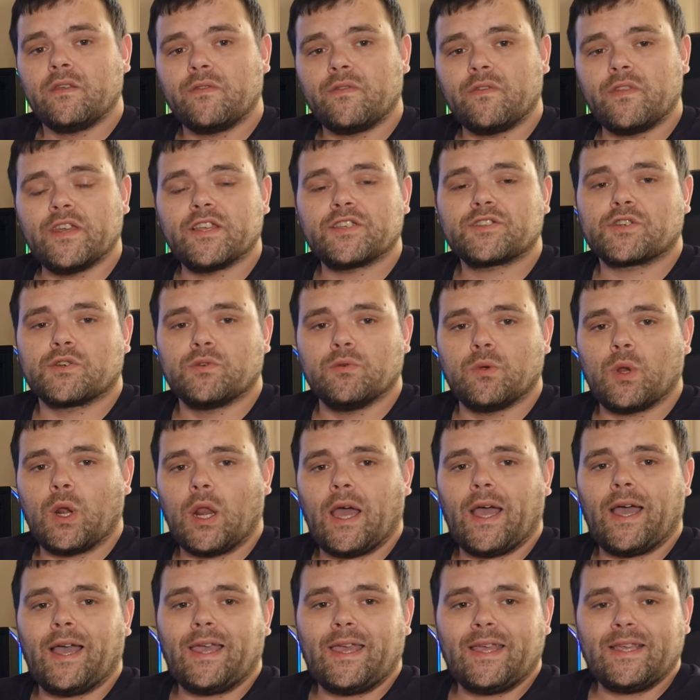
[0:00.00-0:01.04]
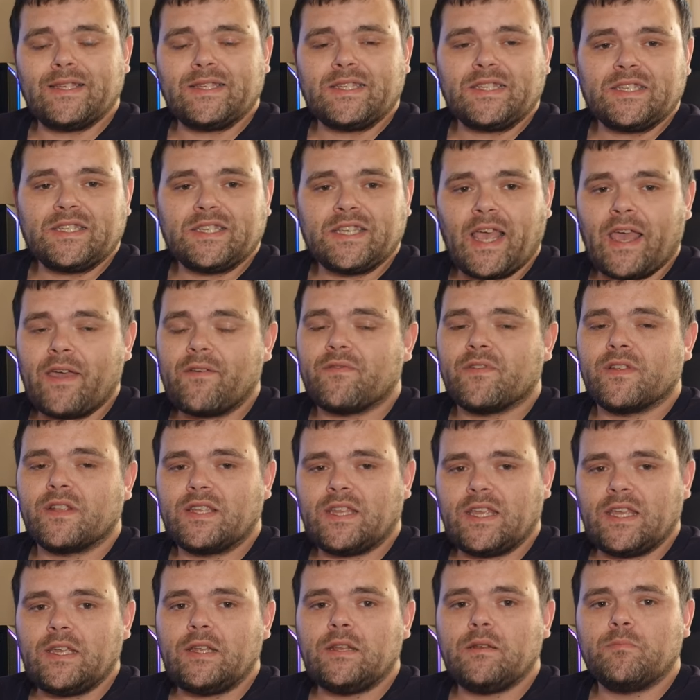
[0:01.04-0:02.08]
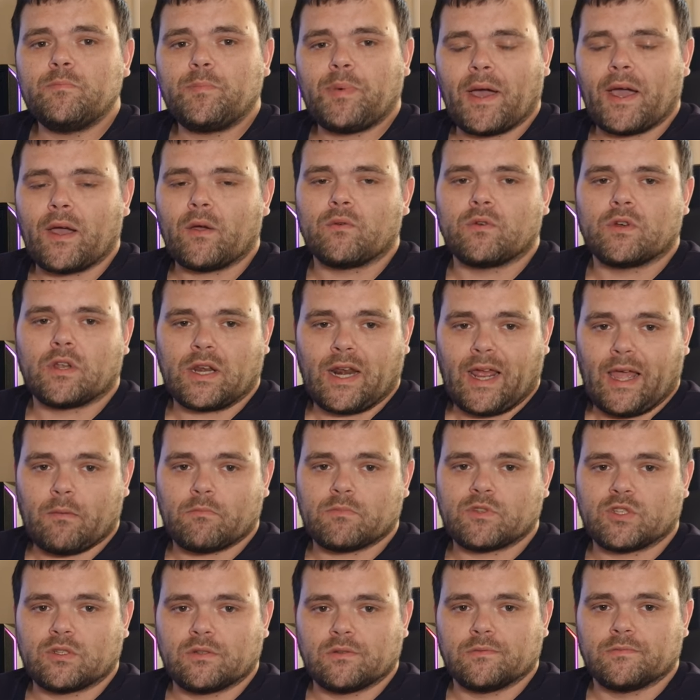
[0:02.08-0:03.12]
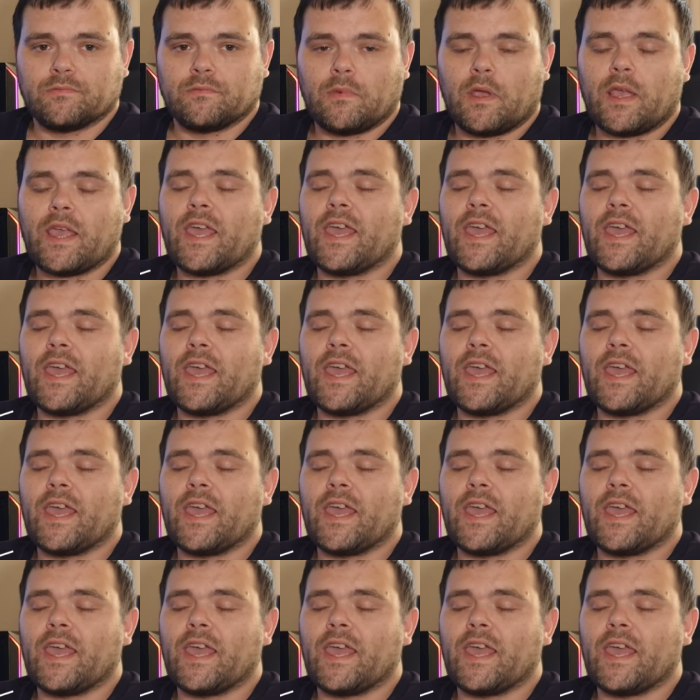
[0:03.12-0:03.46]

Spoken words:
this cooler is £17 on Amazon.